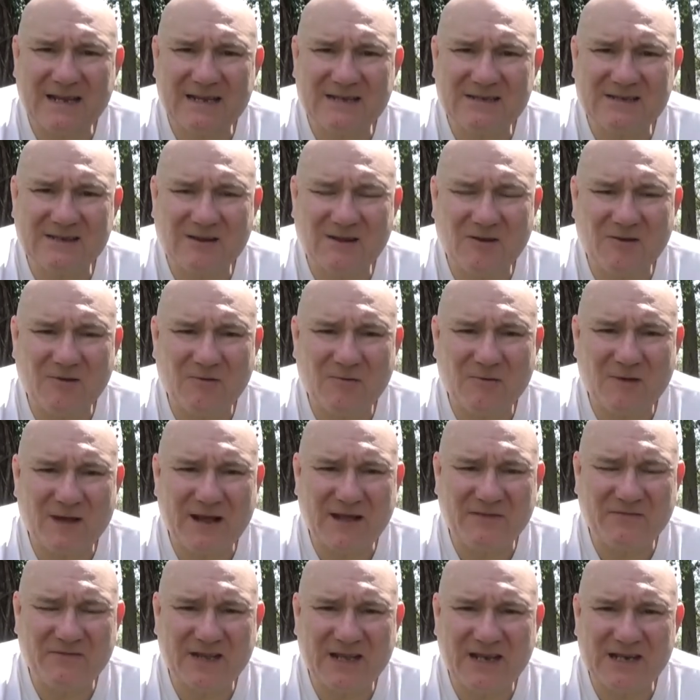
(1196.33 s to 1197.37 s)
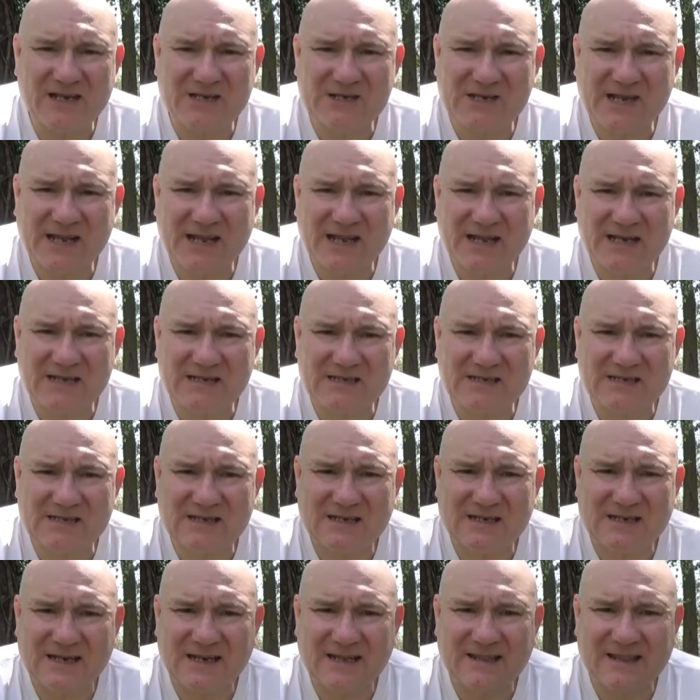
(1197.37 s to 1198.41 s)
So if you get a chance
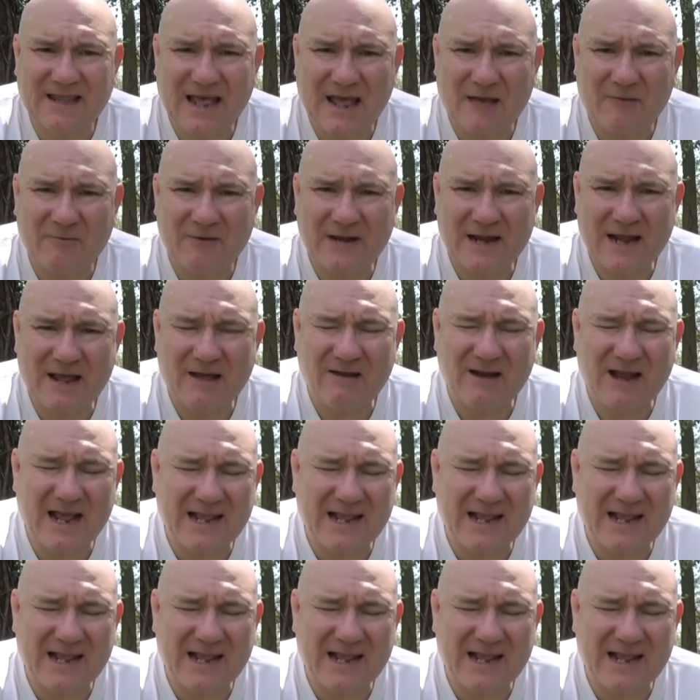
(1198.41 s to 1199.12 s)
to dig that one out,